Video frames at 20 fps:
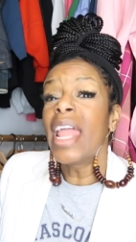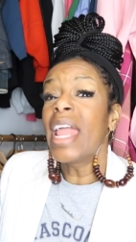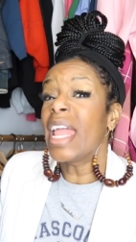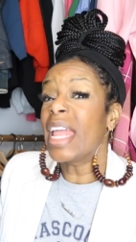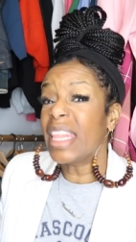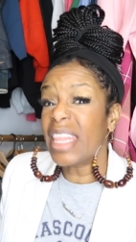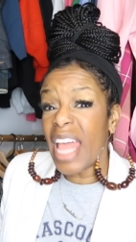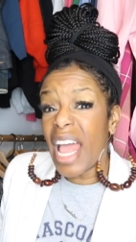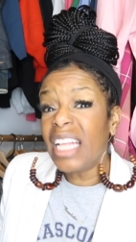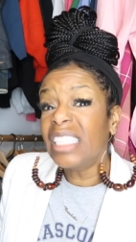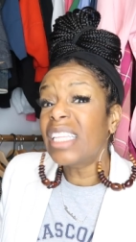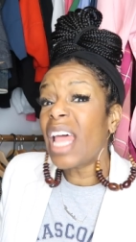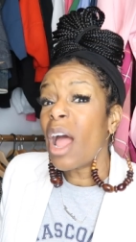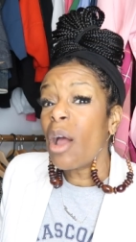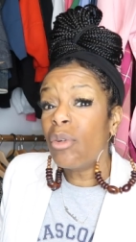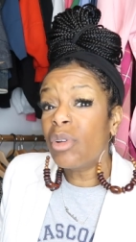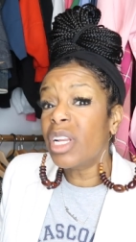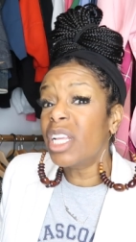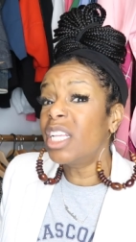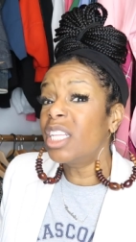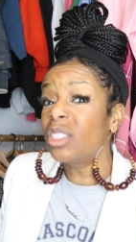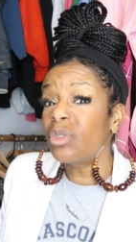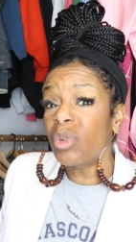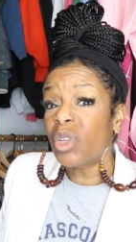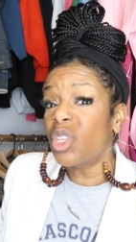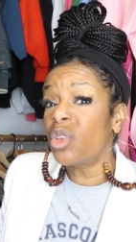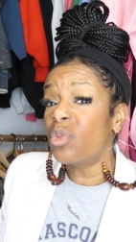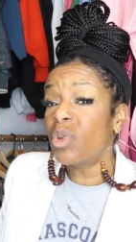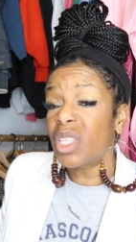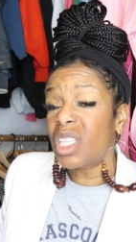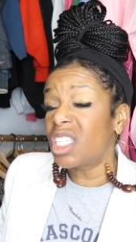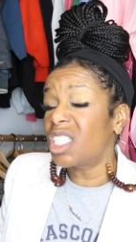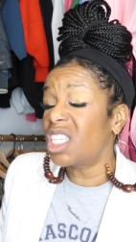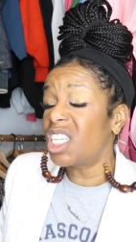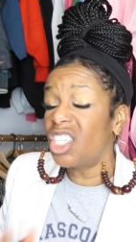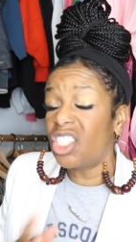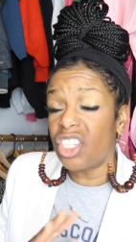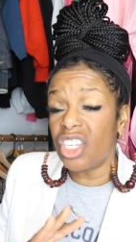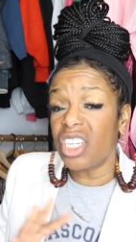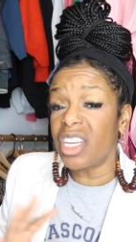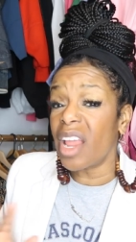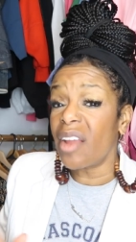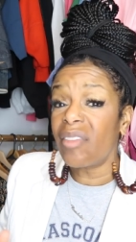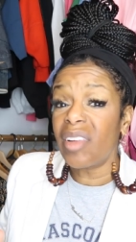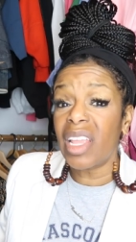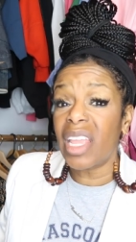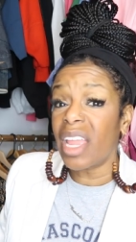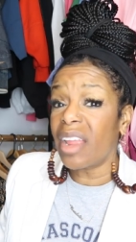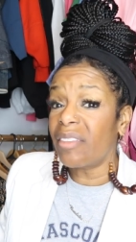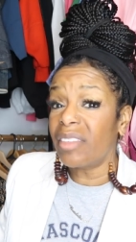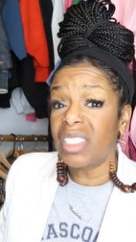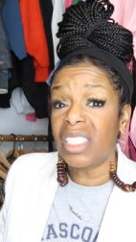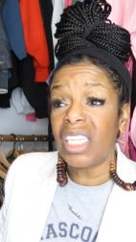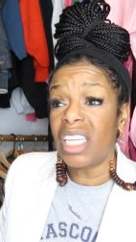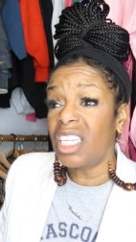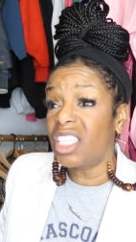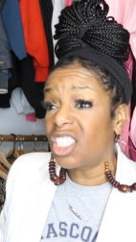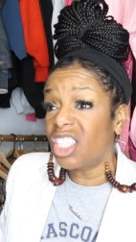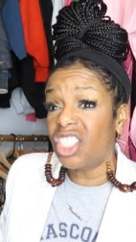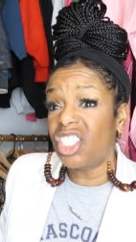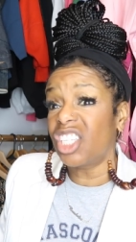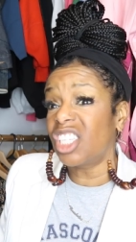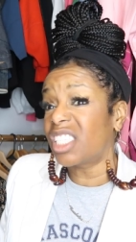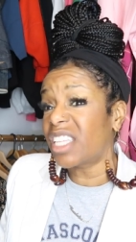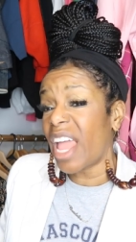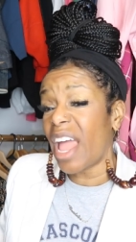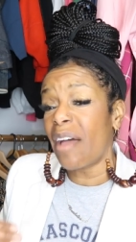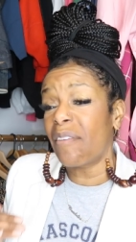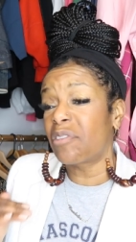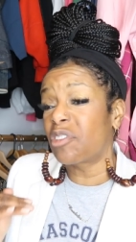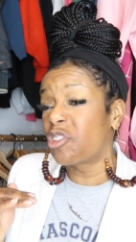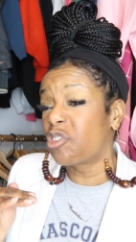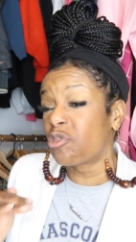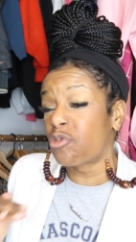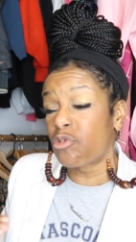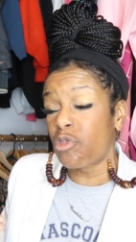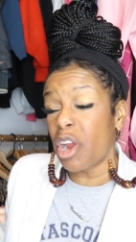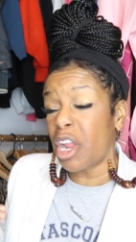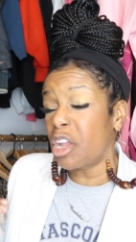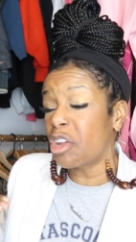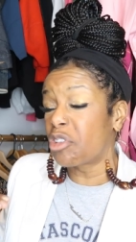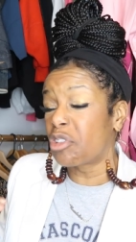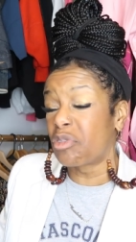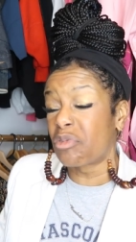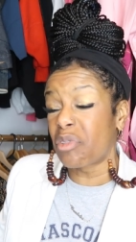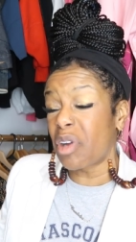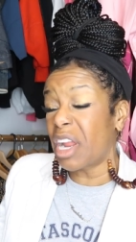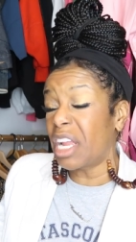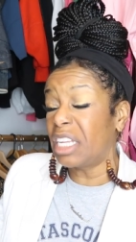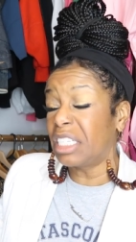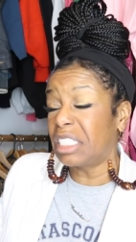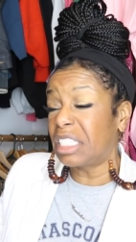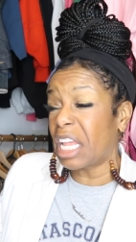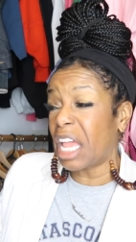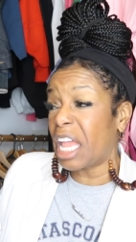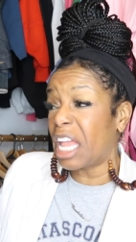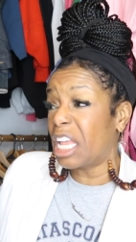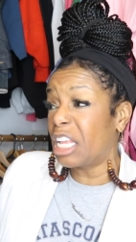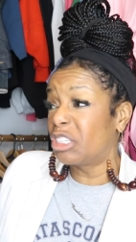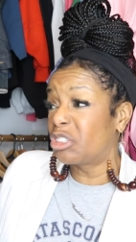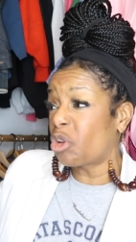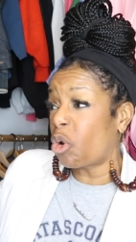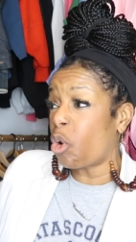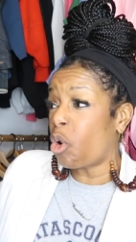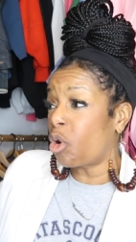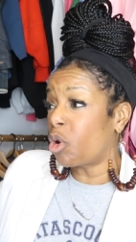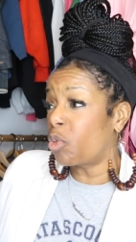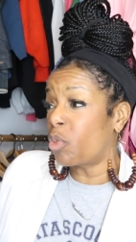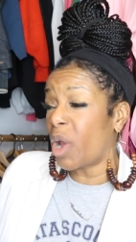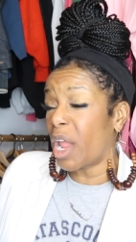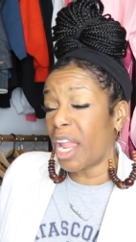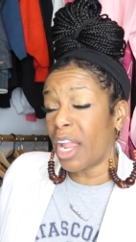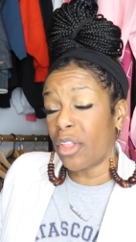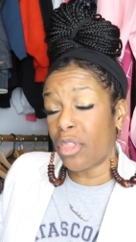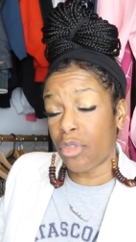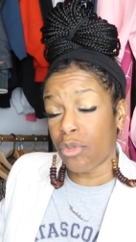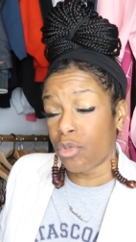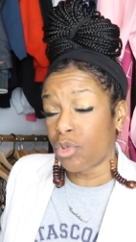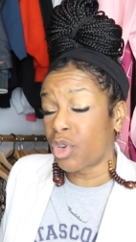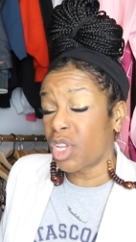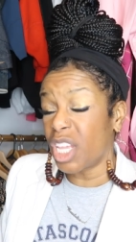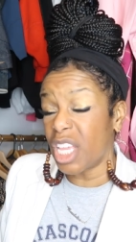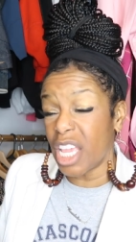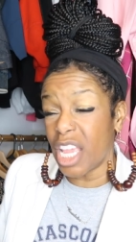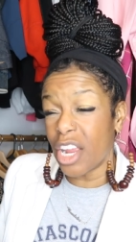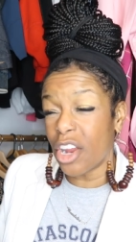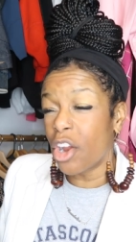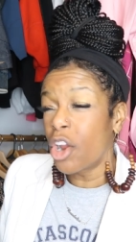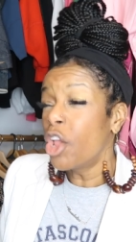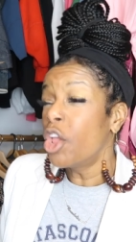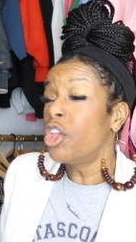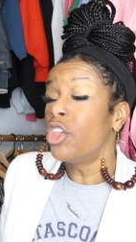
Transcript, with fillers: And that's how it is when you're with the teacher. You're never guaranteed to just have great, great days all the way through the year.